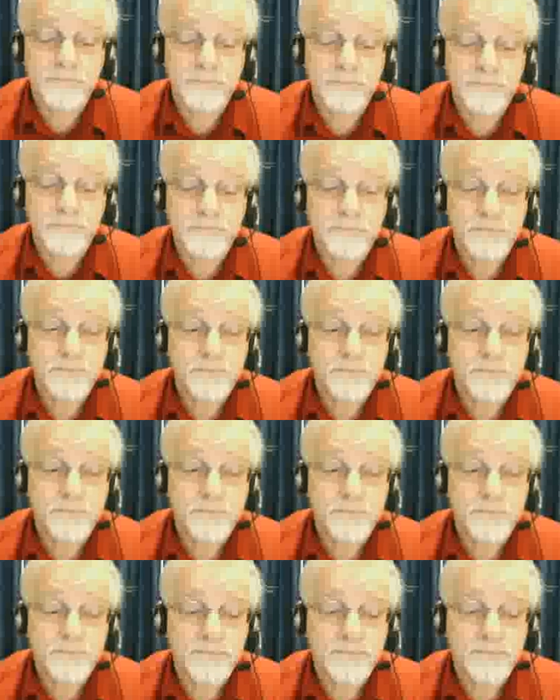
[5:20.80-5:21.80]

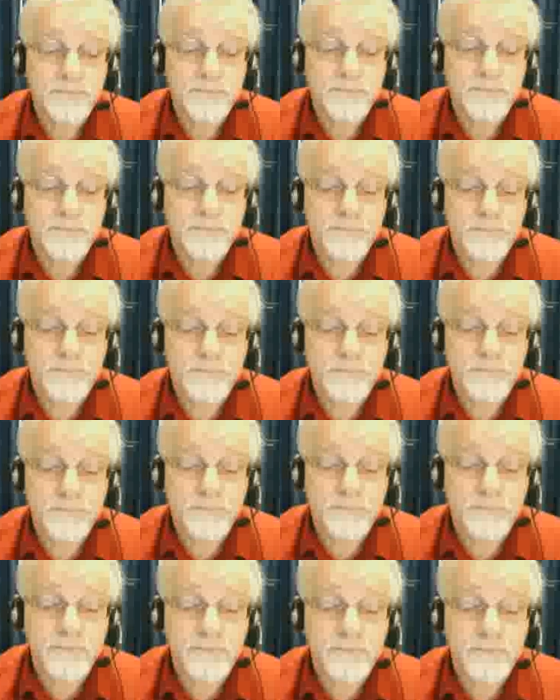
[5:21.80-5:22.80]

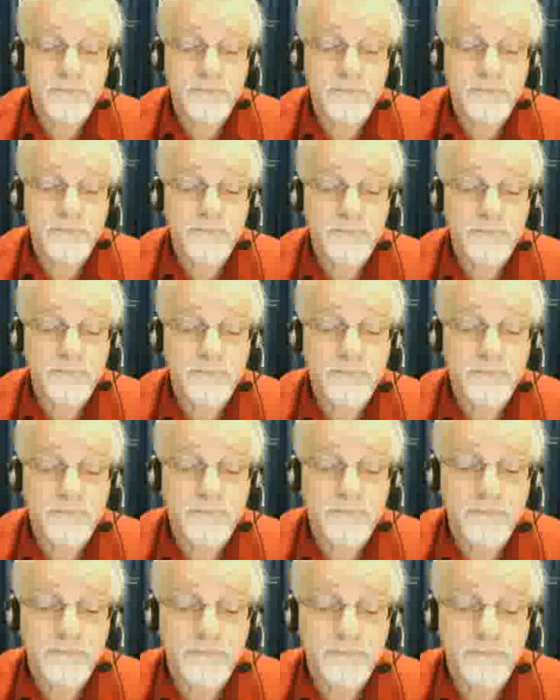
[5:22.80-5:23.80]

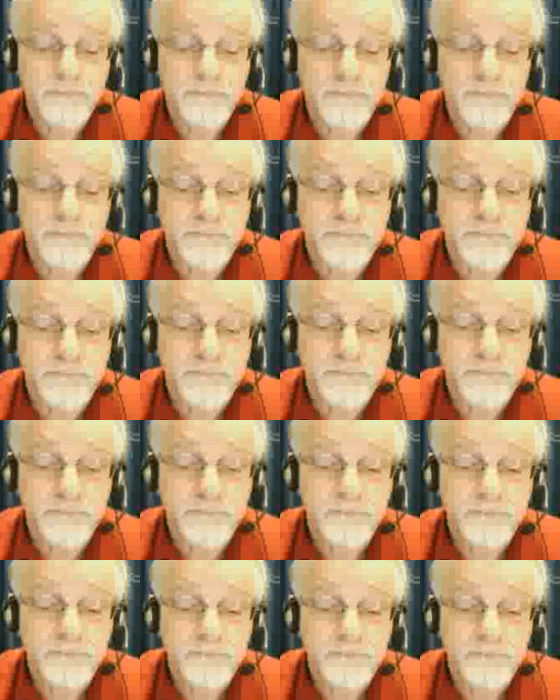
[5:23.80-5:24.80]

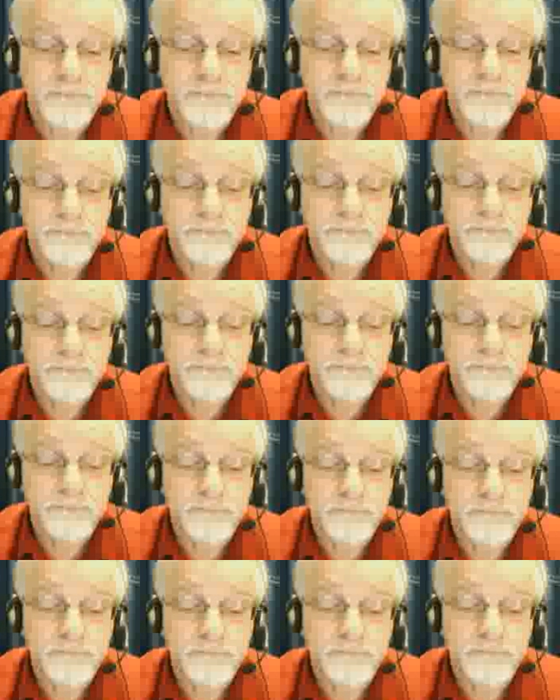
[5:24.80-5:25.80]

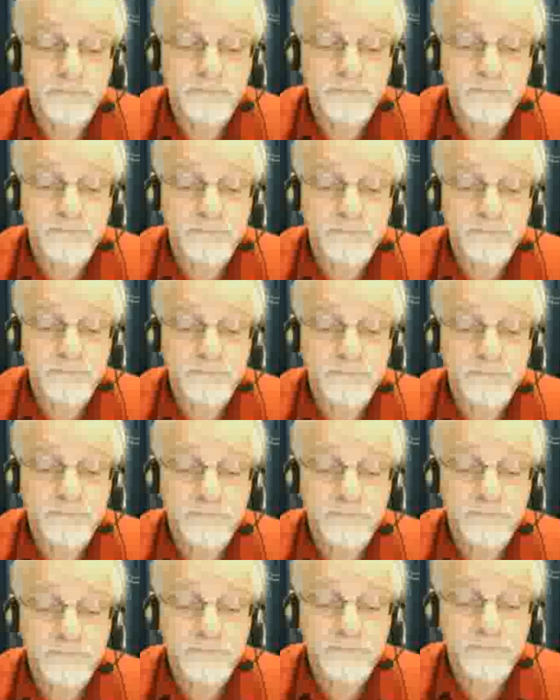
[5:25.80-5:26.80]

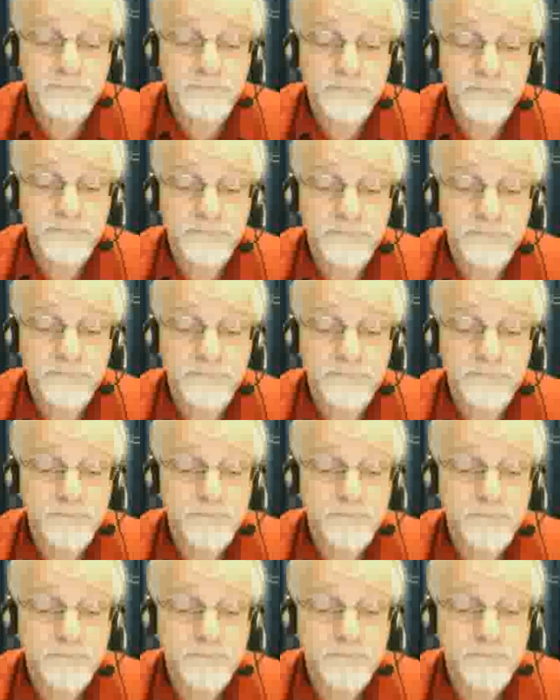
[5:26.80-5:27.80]

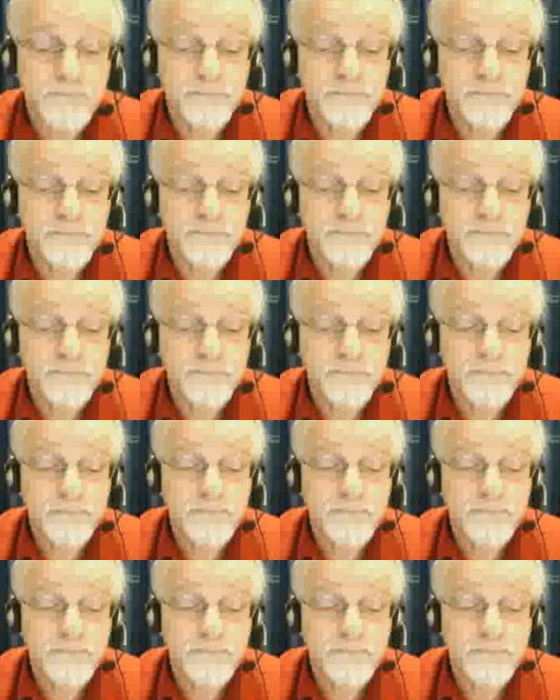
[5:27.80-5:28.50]
Nothing is said.